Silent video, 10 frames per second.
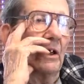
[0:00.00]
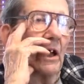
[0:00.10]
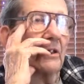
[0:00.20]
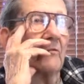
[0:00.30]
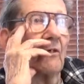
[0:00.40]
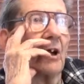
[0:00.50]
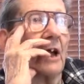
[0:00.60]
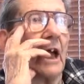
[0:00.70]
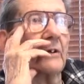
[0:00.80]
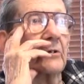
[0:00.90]
Yeah, they're
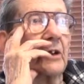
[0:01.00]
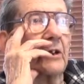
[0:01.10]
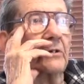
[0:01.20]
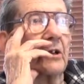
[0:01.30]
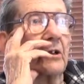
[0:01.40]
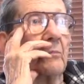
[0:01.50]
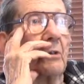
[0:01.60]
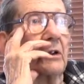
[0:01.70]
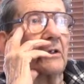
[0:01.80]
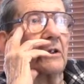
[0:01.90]
very accurate. I'll tell you, they're
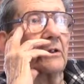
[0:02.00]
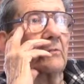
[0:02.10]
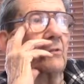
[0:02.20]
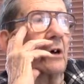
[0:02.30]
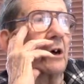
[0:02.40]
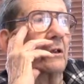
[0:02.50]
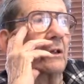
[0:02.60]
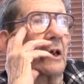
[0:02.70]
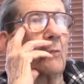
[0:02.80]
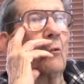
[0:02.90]
better than the
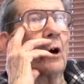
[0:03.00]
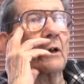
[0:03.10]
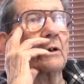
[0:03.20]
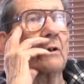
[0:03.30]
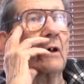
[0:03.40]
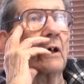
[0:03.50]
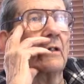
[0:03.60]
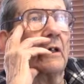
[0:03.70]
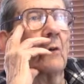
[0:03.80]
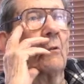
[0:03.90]
M1.
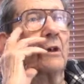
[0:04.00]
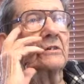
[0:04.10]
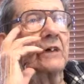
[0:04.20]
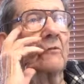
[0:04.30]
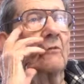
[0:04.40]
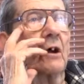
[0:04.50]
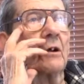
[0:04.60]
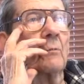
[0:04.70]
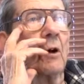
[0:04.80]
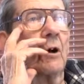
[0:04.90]
The M1 has got
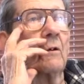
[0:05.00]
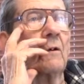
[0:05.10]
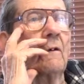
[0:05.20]
firepower,